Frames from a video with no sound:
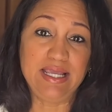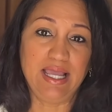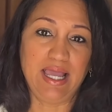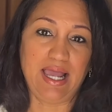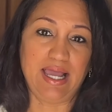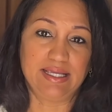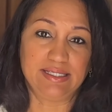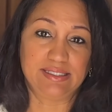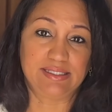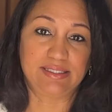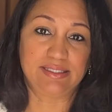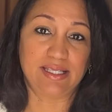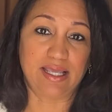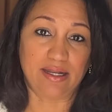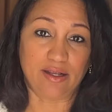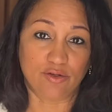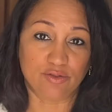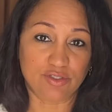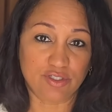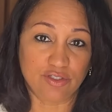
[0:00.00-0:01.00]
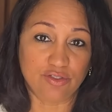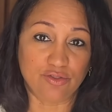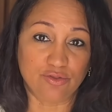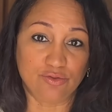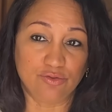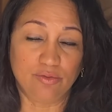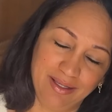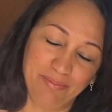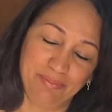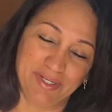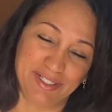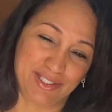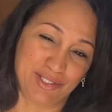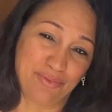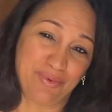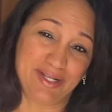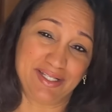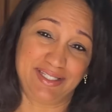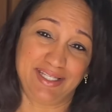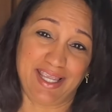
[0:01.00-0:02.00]
I set out to do. But
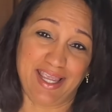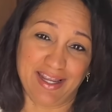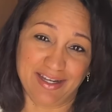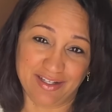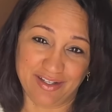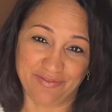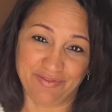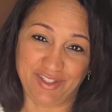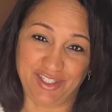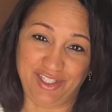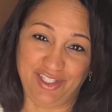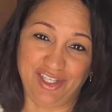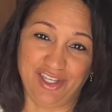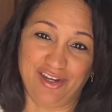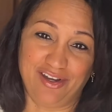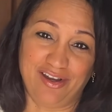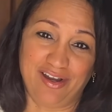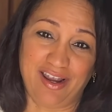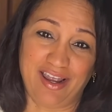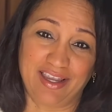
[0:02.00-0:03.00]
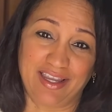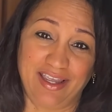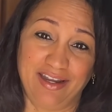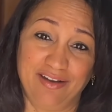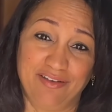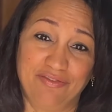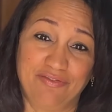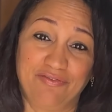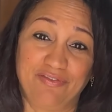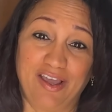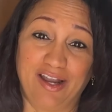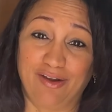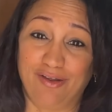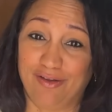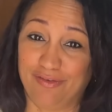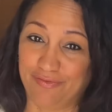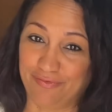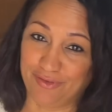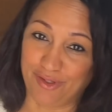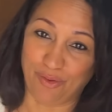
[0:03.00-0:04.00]
towards the end of the year, I kind of fell
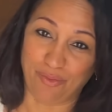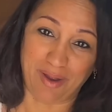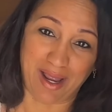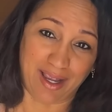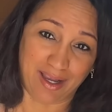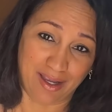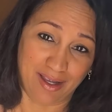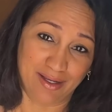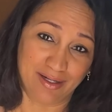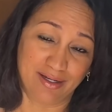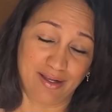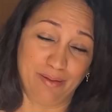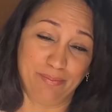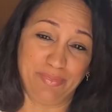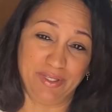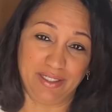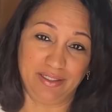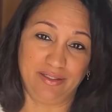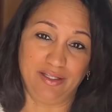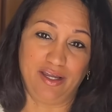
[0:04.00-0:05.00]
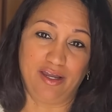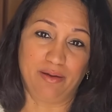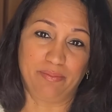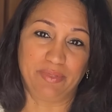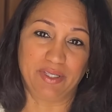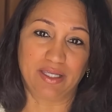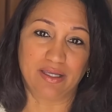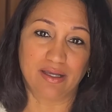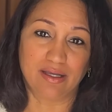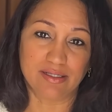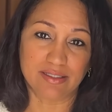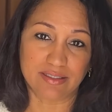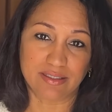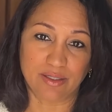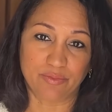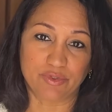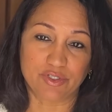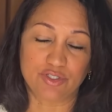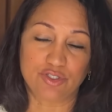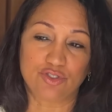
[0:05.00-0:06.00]
off the wagon a bit there because there
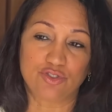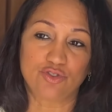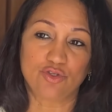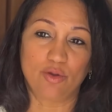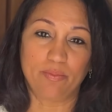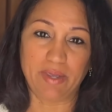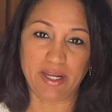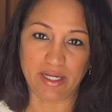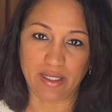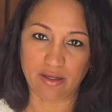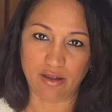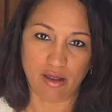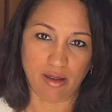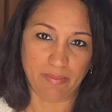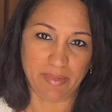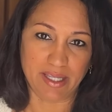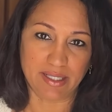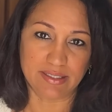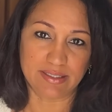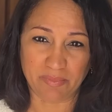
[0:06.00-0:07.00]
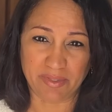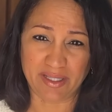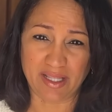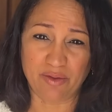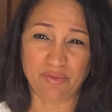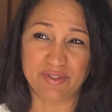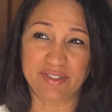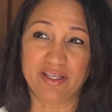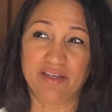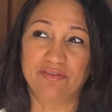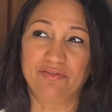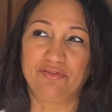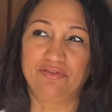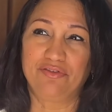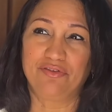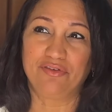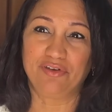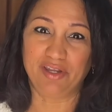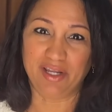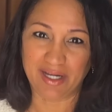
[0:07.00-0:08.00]
was so many comments. That was a
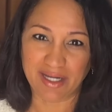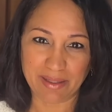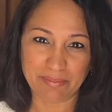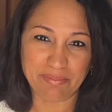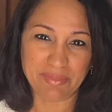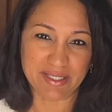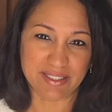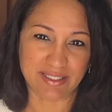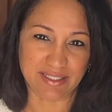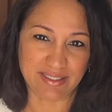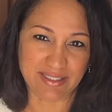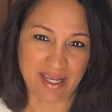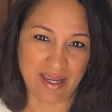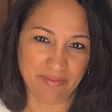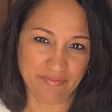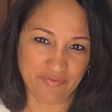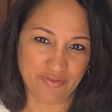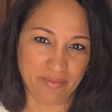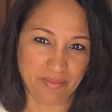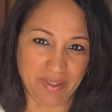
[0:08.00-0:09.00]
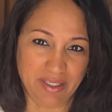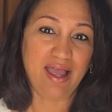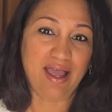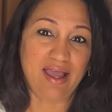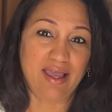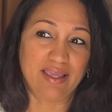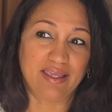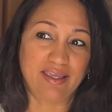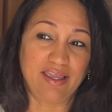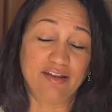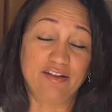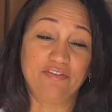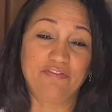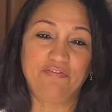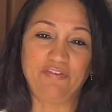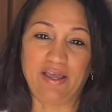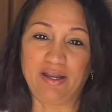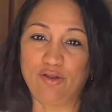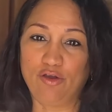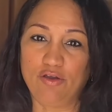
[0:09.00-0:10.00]
really busy time for me. I kind of
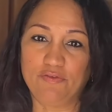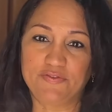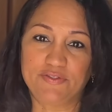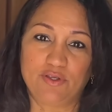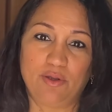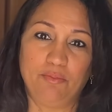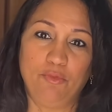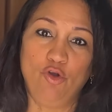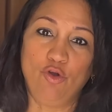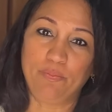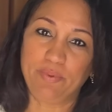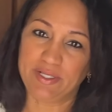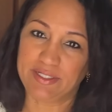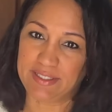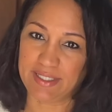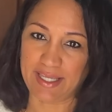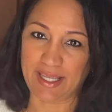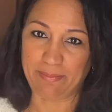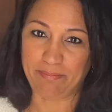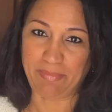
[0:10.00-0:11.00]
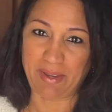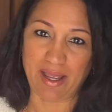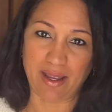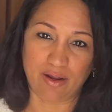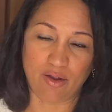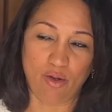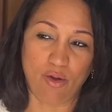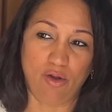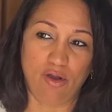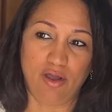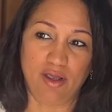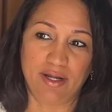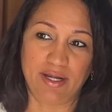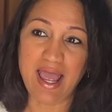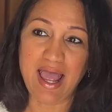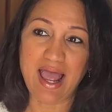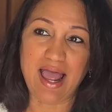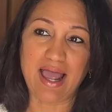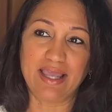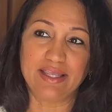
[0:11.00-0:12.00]
fell off, so I'm hoping to get back on.
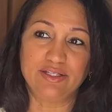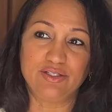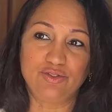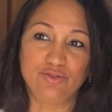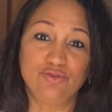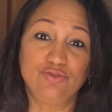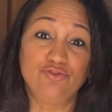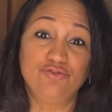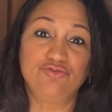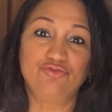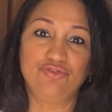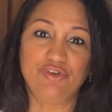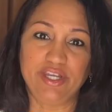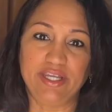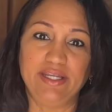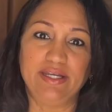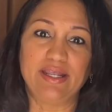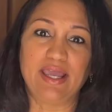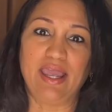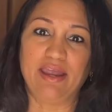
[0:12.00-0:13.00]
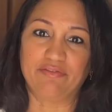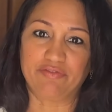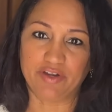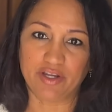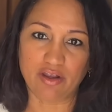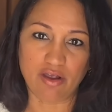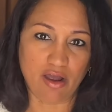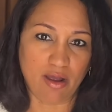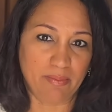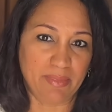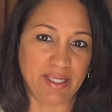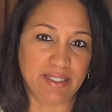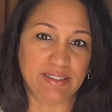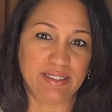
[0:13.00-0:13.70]
I do read every comment.